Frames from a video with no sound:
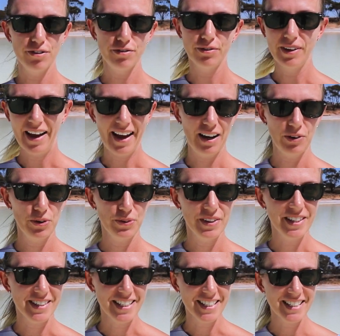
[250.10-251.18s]
of how good
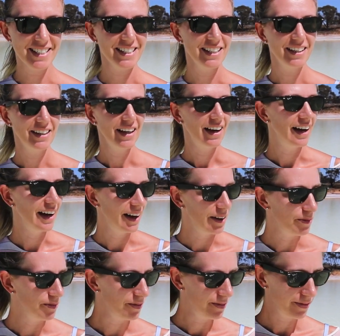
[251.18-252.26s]
this is.
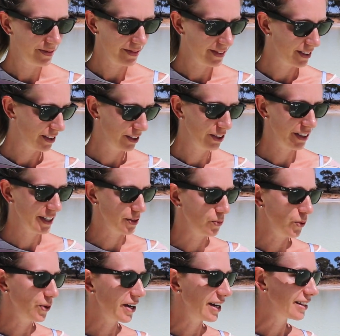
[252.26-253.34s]
Look at
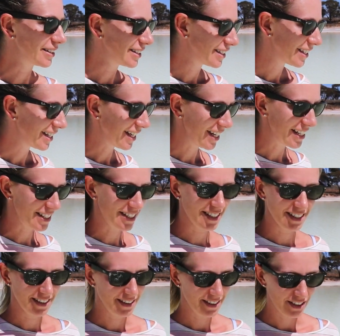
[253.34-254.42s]
this water.
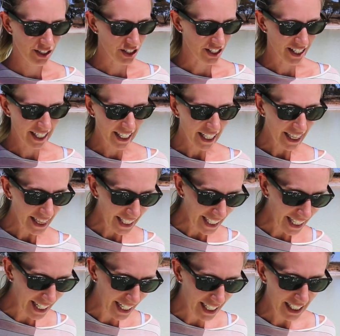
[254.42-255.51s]
It's just
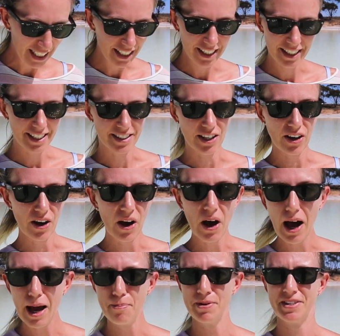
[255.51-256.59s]
clear. It's
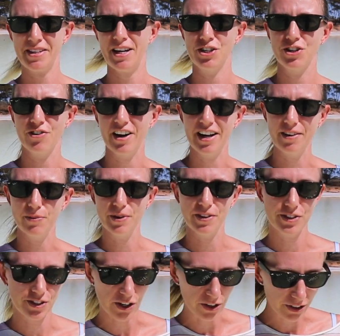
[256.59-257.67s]
hyper-saturated
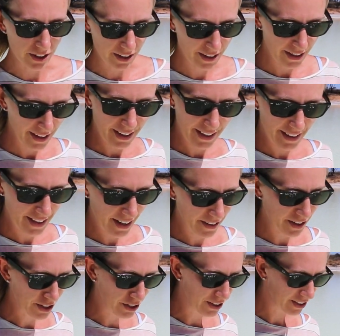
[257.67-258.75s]
with salt.
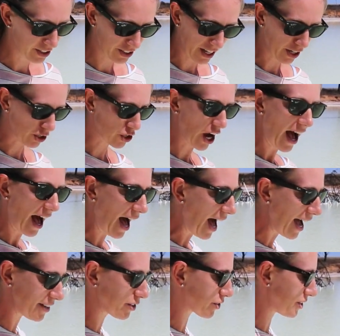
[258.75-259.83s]
There is a
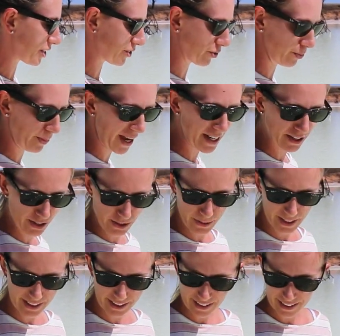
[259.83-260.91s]
hard crystal base
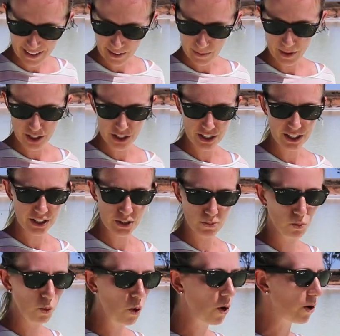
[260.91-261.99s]
to it, which you can
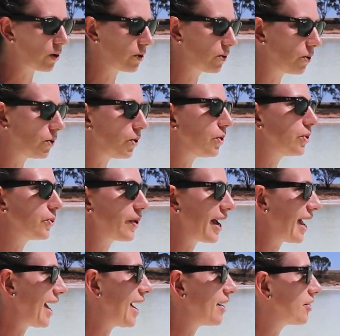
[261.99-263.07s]
just walk all the
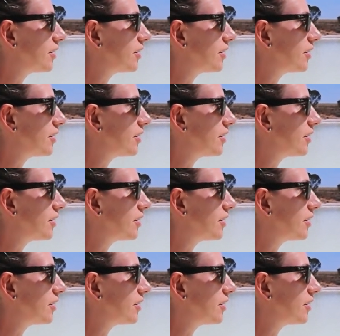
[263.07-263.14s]
way out